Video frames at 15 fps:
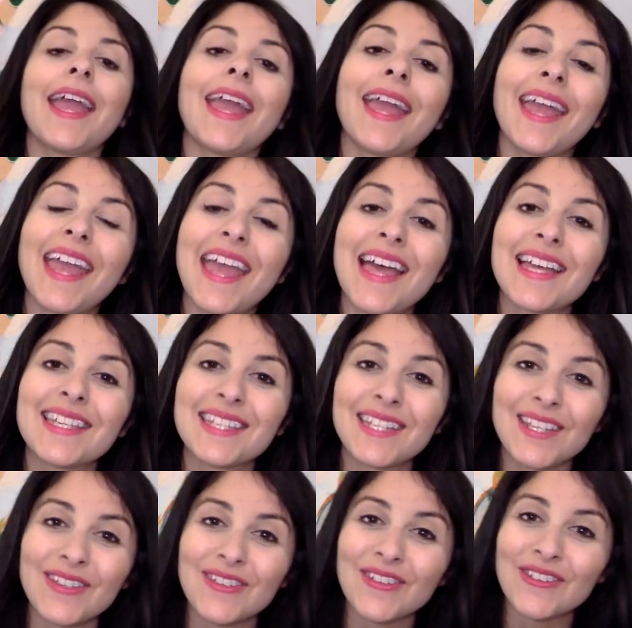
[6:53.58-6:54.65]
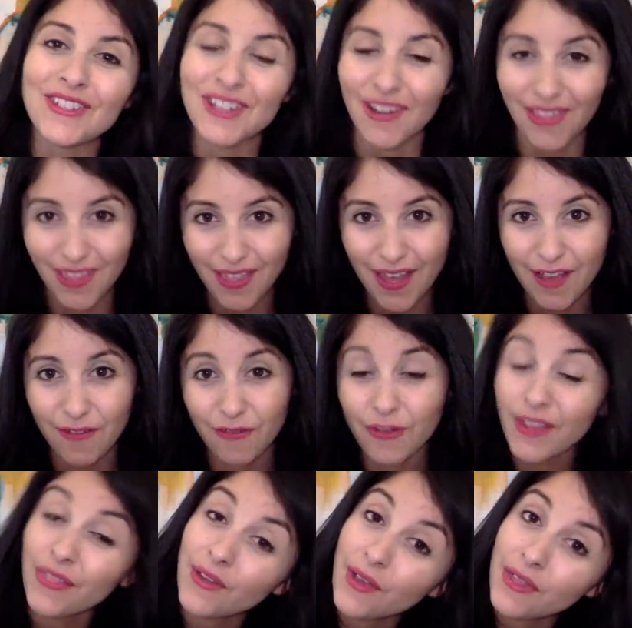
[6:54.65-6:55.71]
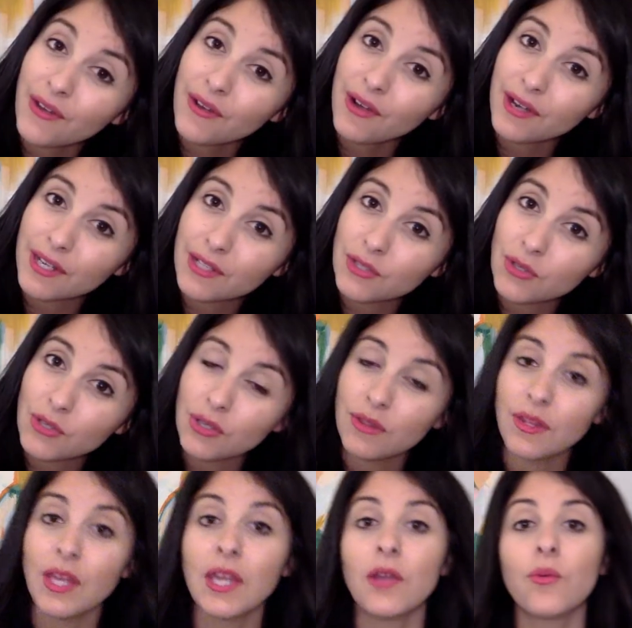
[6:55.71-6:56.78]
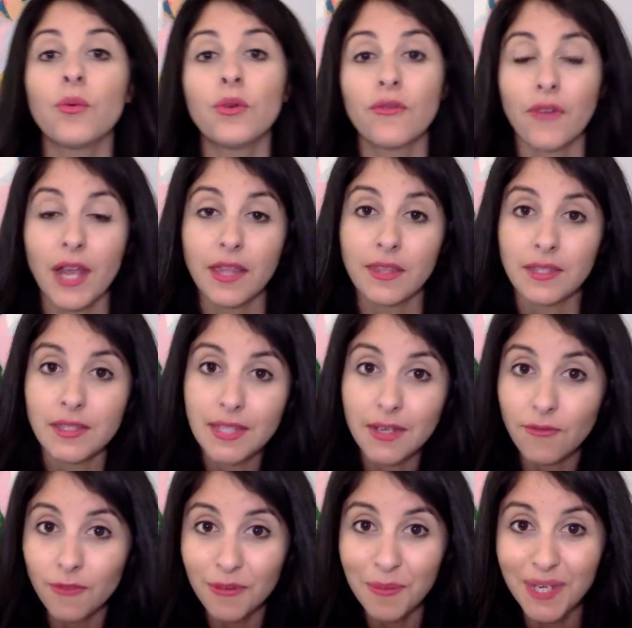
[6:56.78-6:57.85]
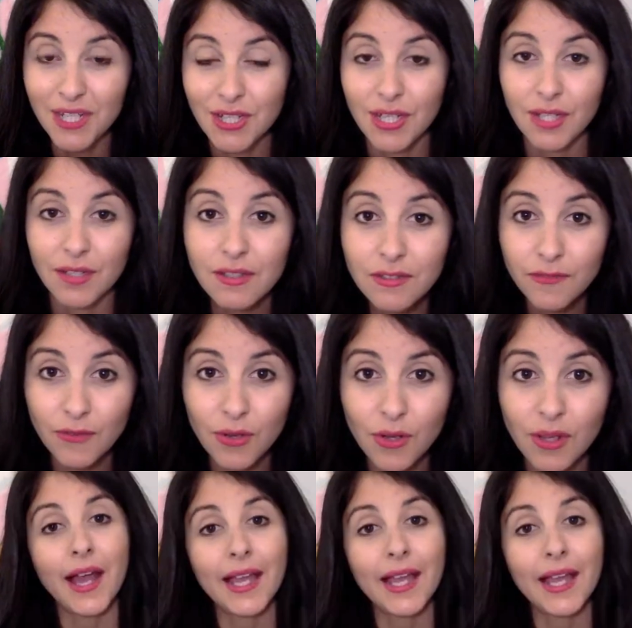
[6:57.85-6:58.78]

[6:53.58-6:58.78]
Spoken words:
and you share the love with other artists who you think would find this information useful.